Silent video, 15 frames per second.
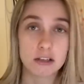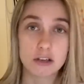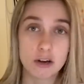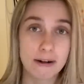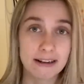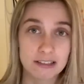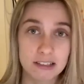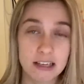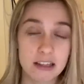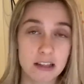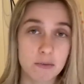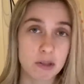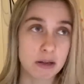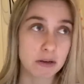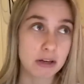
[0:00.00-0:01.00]
you know, I said
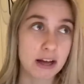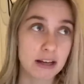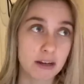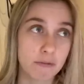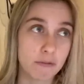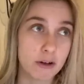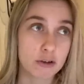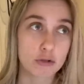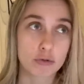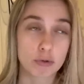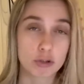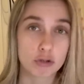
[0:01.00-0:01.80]
that they'd like a first-choice